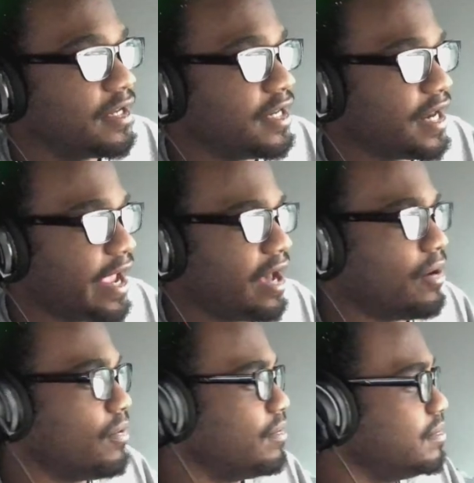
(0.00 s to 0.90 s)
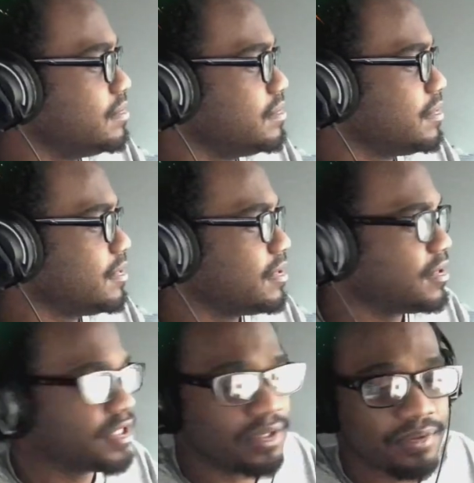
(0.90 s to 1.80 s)
now.
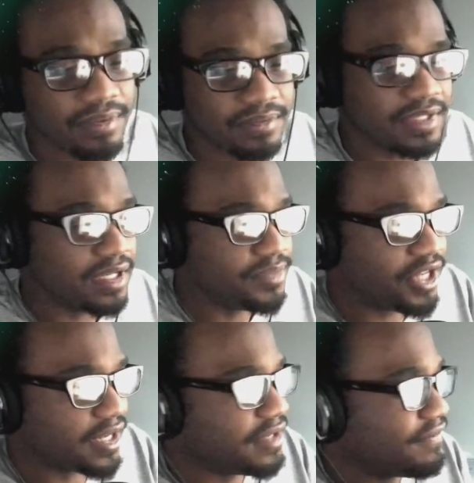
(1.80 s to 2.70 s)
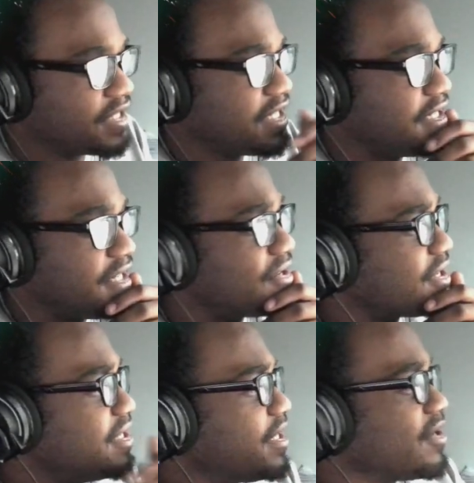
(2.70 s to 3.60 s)
So the objective is easier to
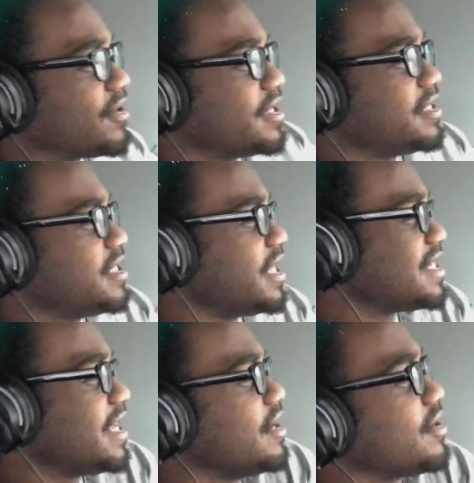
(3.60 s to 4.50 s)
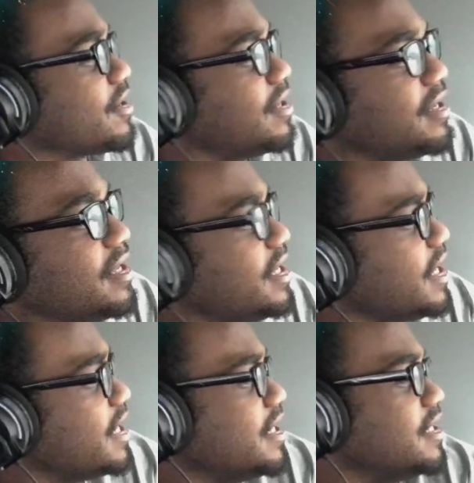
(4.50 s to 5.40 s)
clear. It says here
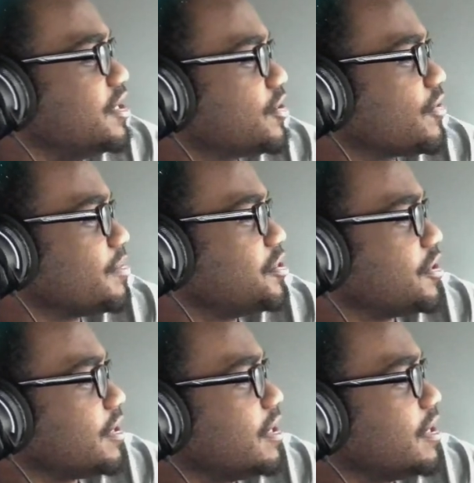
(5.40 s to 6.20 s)
in the description.